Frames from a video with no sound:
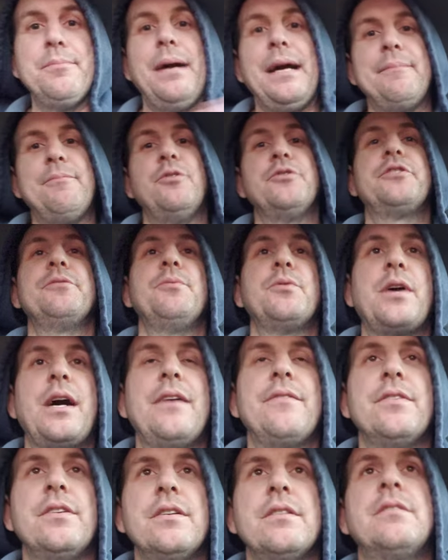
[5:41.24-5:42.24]
to buy multiple
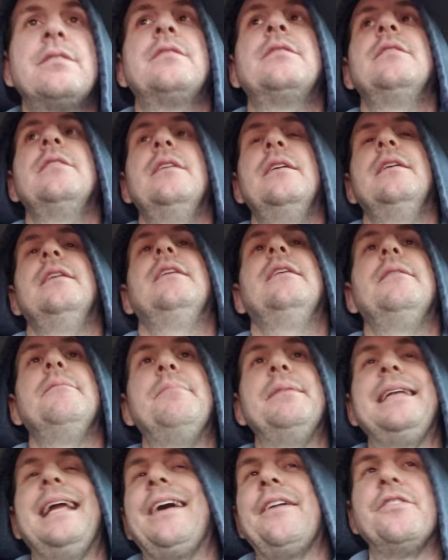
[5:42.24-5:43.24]
covers.
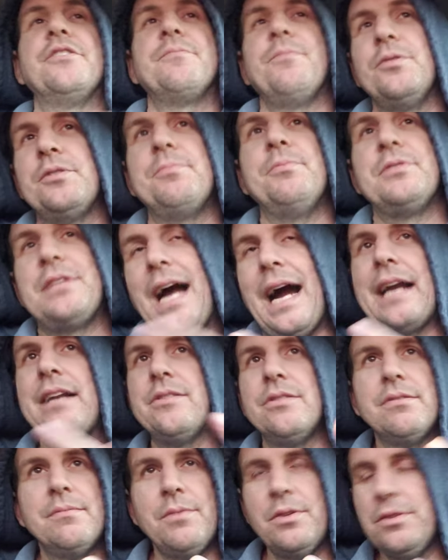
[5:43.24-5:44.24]
But now there's multiple titles with